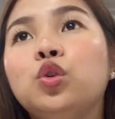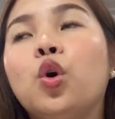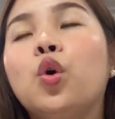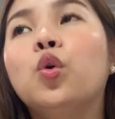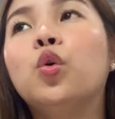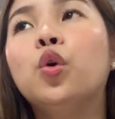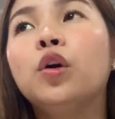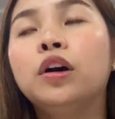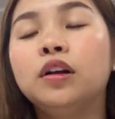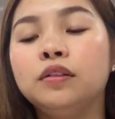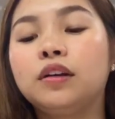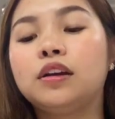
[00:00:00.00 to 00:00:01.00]
know
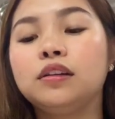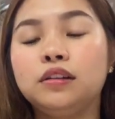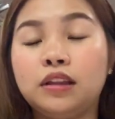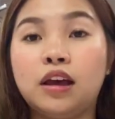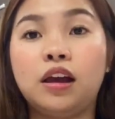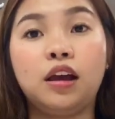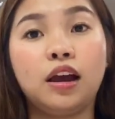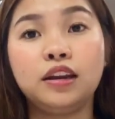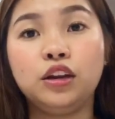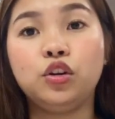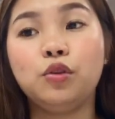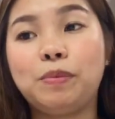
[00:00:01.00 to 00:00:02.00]
na
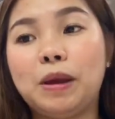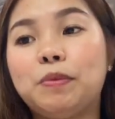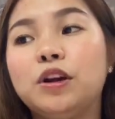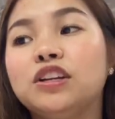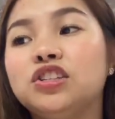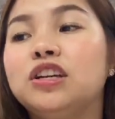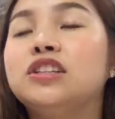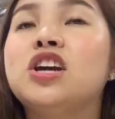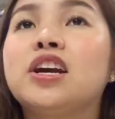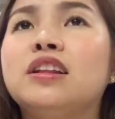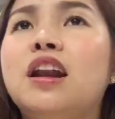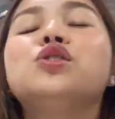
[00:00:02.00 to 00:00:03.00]
kanino yung paper na
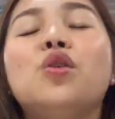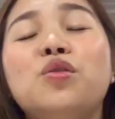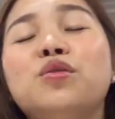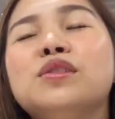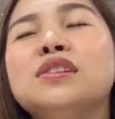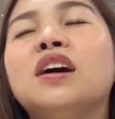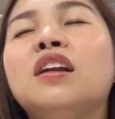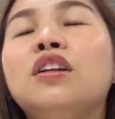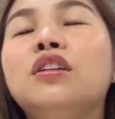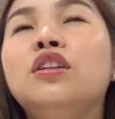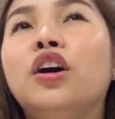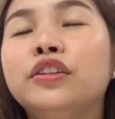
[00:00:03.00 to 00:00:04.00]
chine-check nila. So, sa
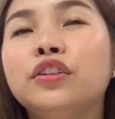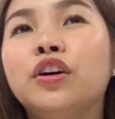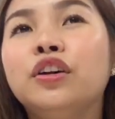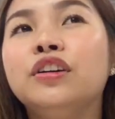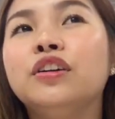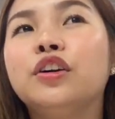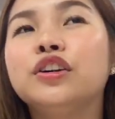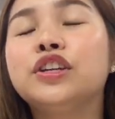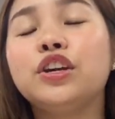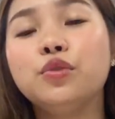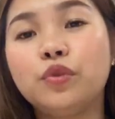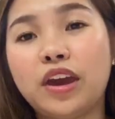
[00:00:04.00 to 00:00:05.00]
London or sa
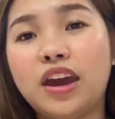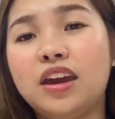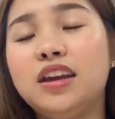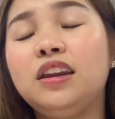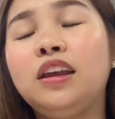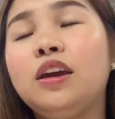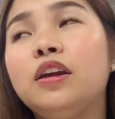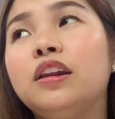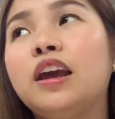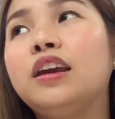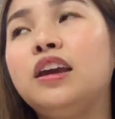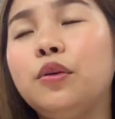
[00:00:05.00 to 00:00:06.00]
UK,
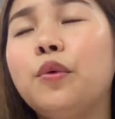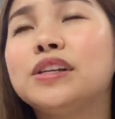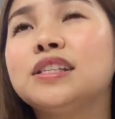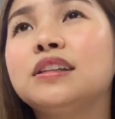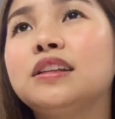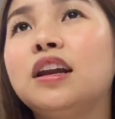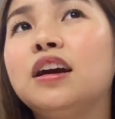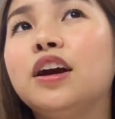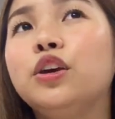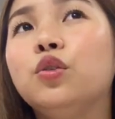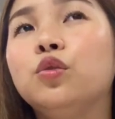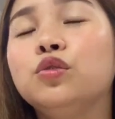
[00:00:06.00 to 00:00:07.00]
naiiwasan talaga
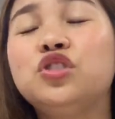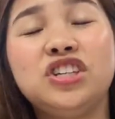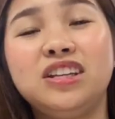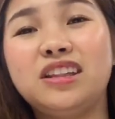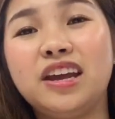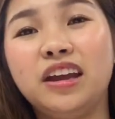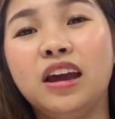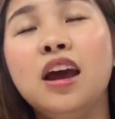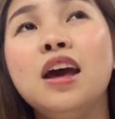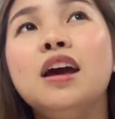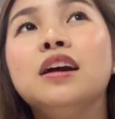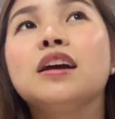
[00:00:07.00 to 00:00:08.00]
yung cheating
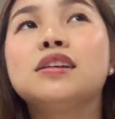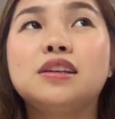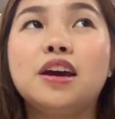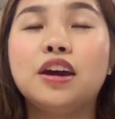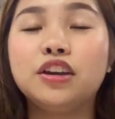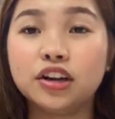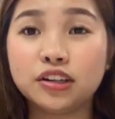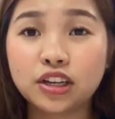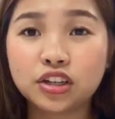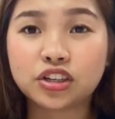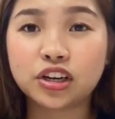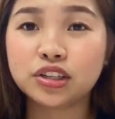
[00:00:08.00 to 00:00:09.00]
kasi your
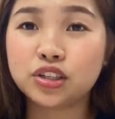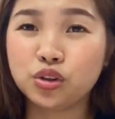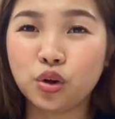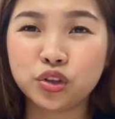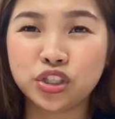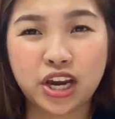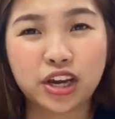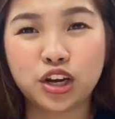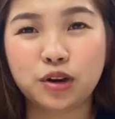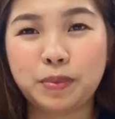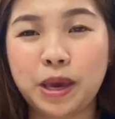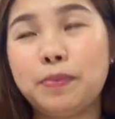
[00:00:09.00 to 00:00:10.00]
teachers don't check
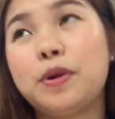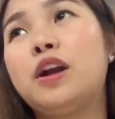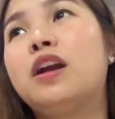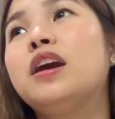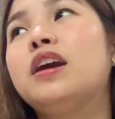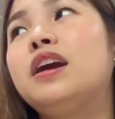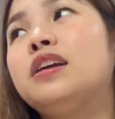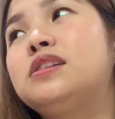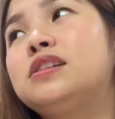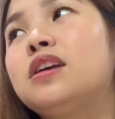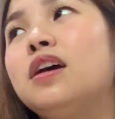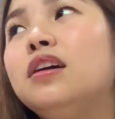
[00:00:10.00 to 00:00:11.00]
your paper.
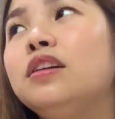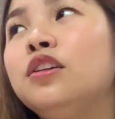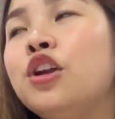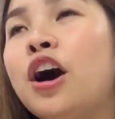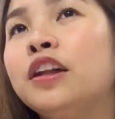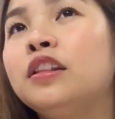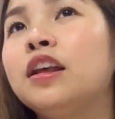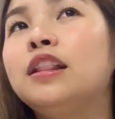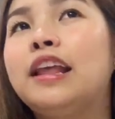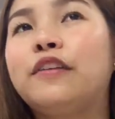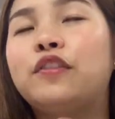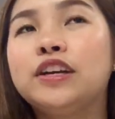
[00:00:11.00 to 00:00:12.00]
It's not,
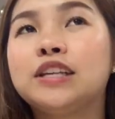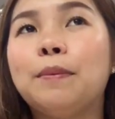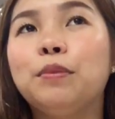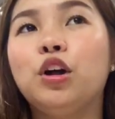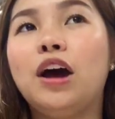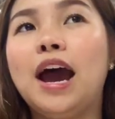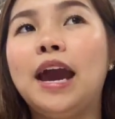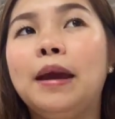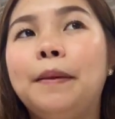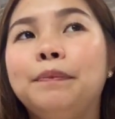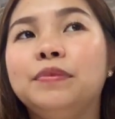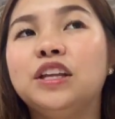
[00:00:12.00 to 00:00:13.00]
like for example, I
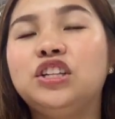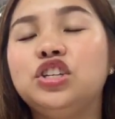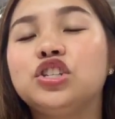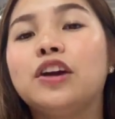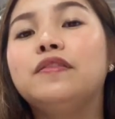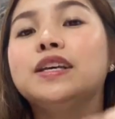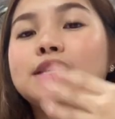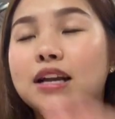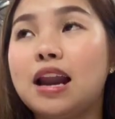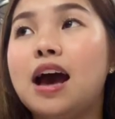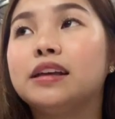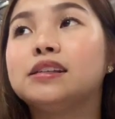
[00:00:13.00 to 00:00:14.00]
am the teacher of this
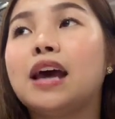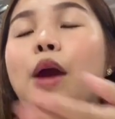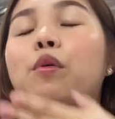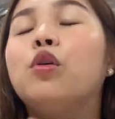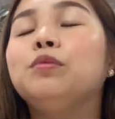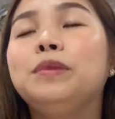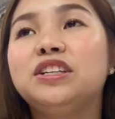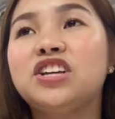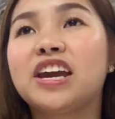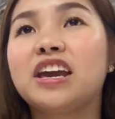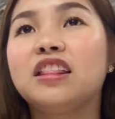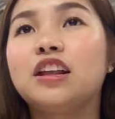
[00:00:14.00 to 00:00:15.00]
class. I won't be
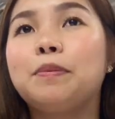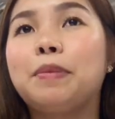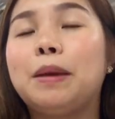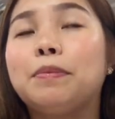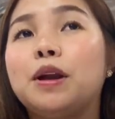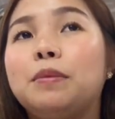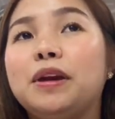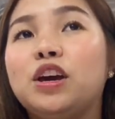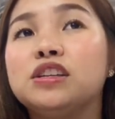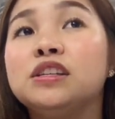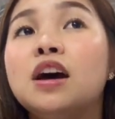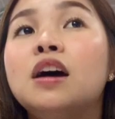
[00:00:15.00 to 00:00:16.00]
checking their paper
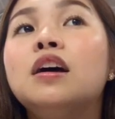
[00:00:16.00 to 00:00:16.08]
because,